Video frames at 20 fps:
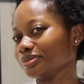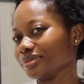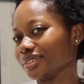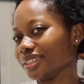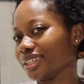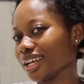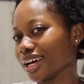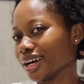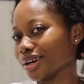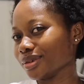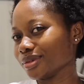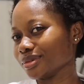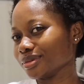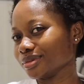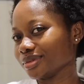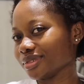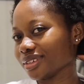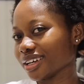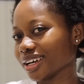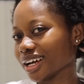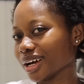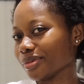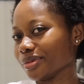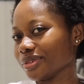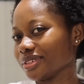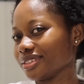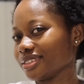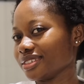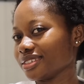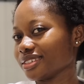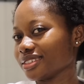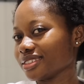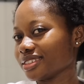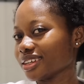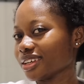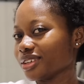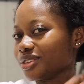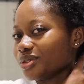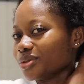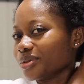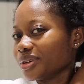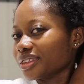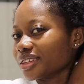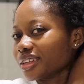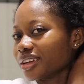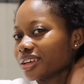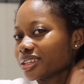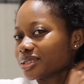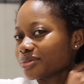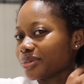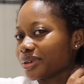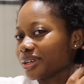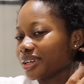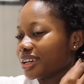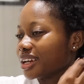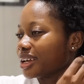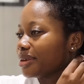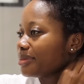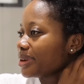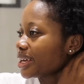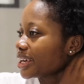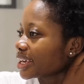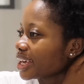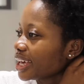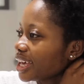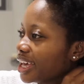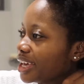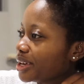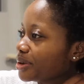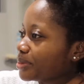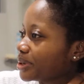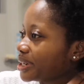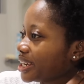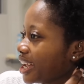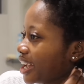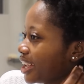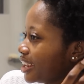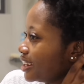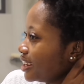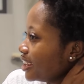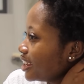now I was just undoing the last braid and I'm like, hey, we're done.